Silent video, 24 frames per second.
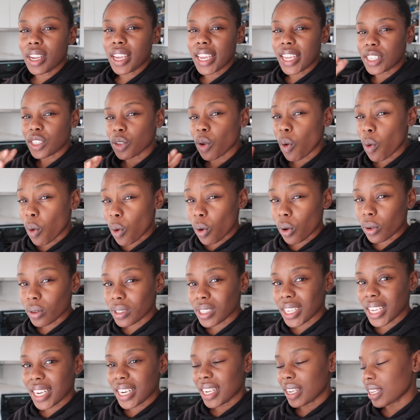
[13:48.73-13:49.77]
It's
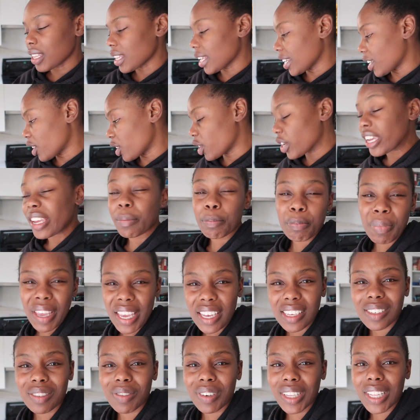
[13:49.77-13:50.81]
old and it
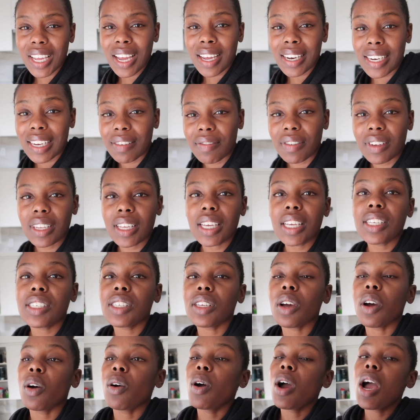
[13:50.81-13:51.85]
bakes really unevenly,
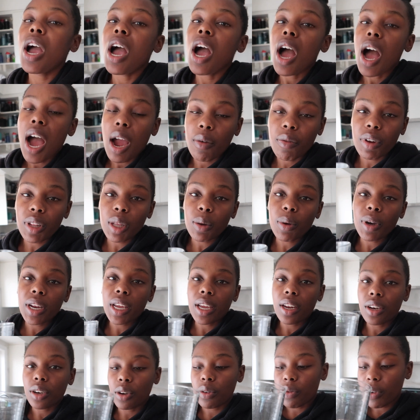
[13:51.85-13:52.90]
so I really want to
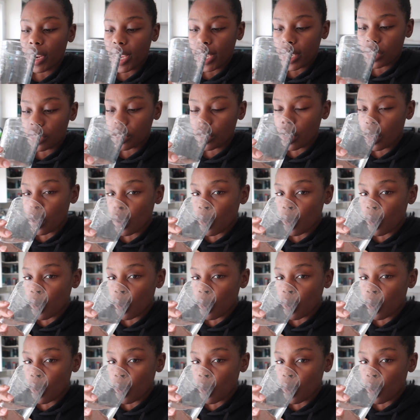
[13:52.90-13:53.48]
get a new range.